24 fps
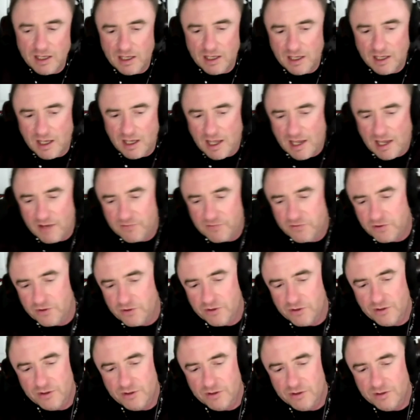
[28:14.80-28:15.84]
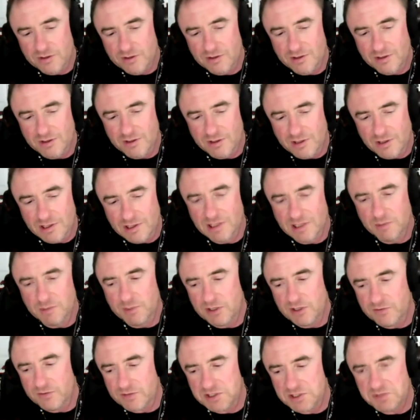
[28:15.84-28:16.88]
After a little
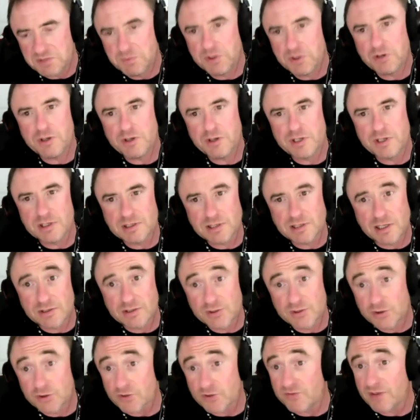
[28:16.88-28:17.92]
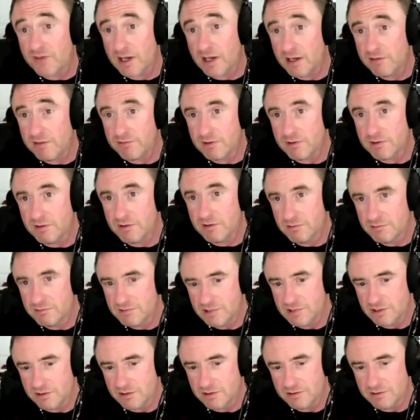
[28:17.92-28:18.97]
bit of experience and survival,
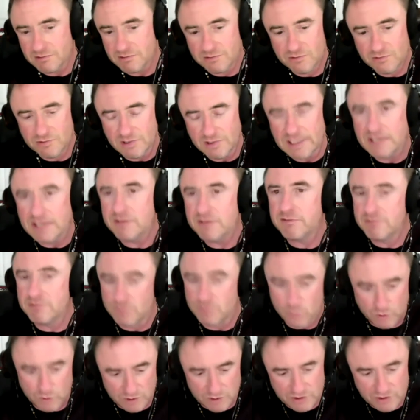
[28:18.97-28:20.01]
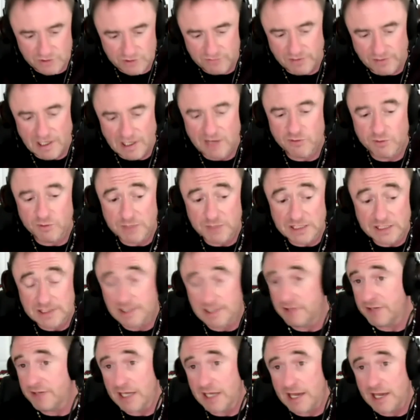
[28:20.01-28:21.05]
you know, to live, the word survival means
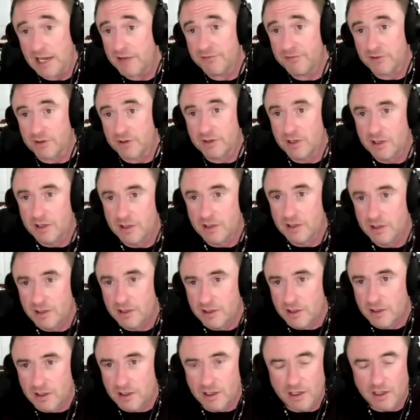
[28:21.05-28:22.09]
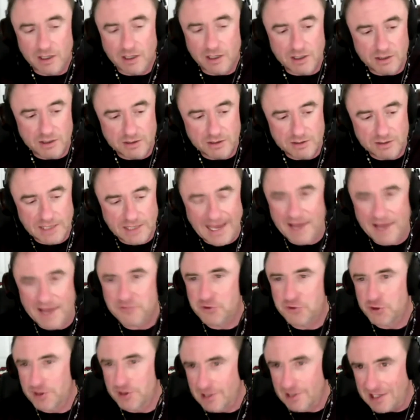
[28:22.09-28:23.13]
living after, uh, the
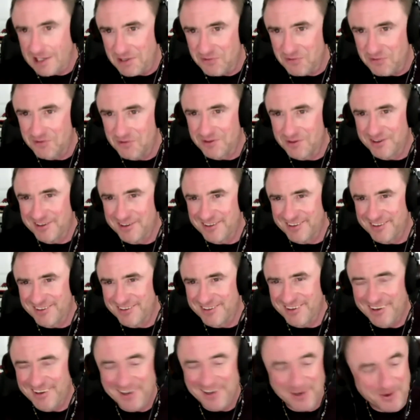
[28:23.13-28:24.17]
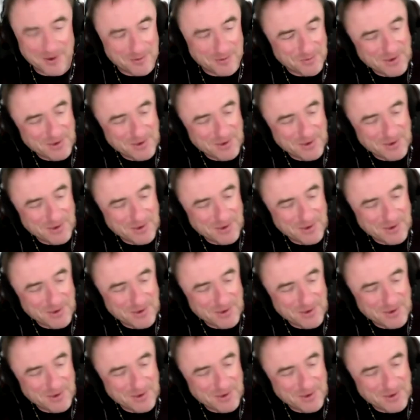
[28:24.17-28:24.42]
afterlife, um,